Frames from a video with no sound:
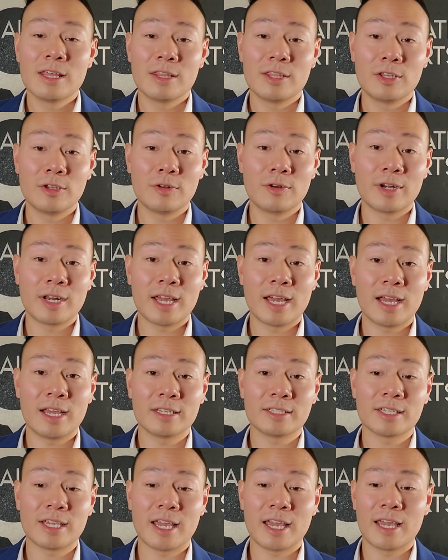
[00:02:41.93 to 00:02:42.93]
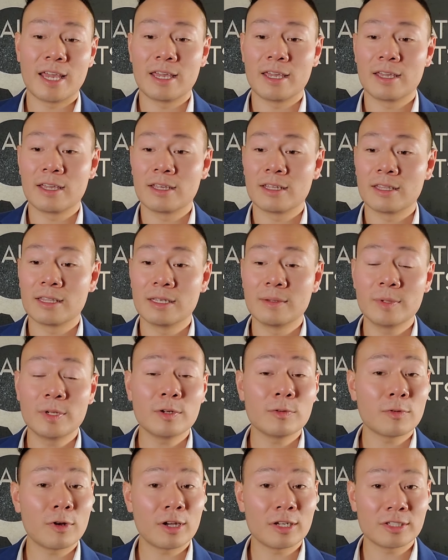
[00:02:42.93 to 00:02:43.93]
the unit has a limited
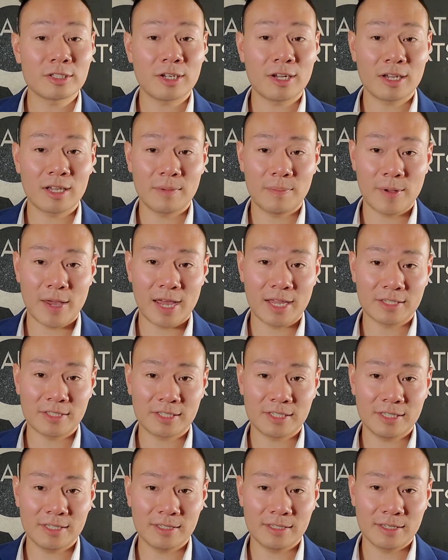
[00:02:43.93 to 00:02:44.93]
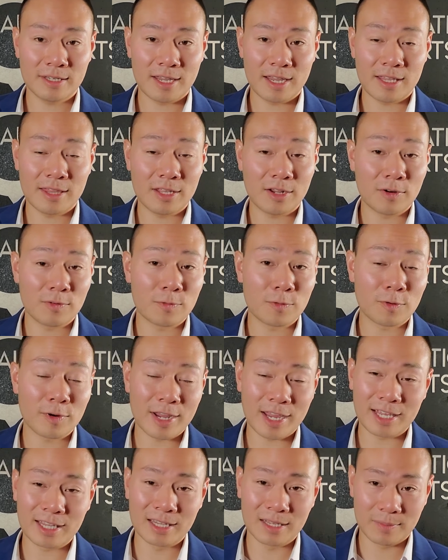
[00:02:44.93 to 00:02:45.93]
raw stock capacity and therefore
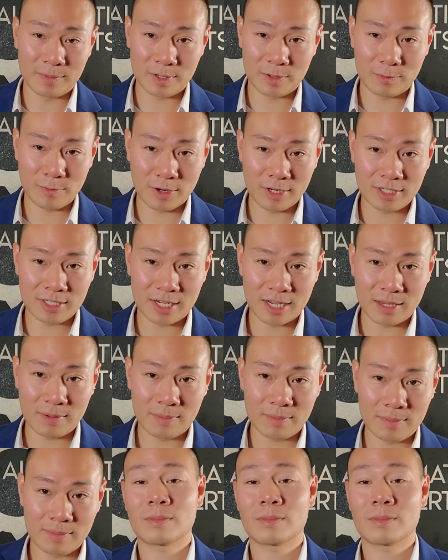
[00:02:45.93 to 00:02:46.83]
a limited runtime.